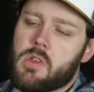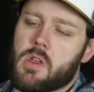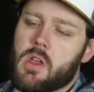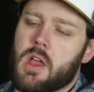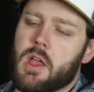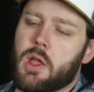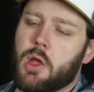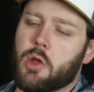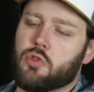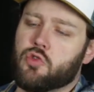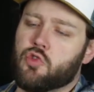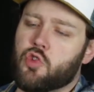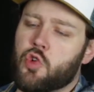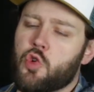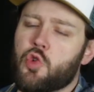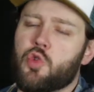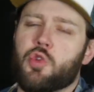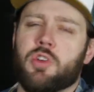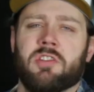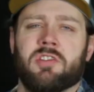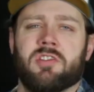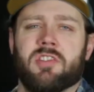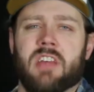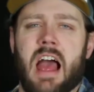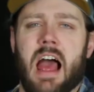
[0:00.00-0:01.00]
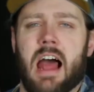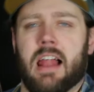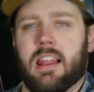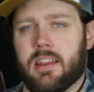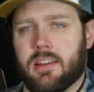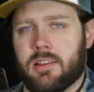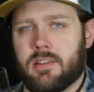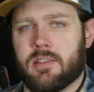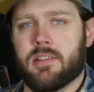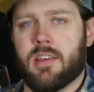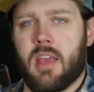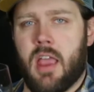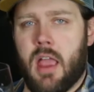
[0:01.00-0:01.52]
Like a tuna
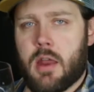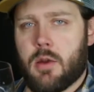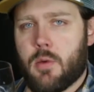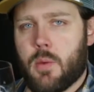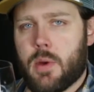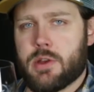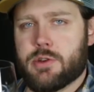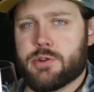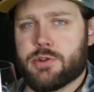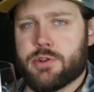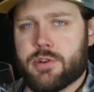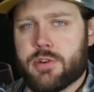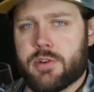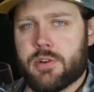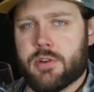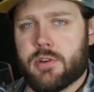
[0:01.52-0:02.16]
salad sandwich.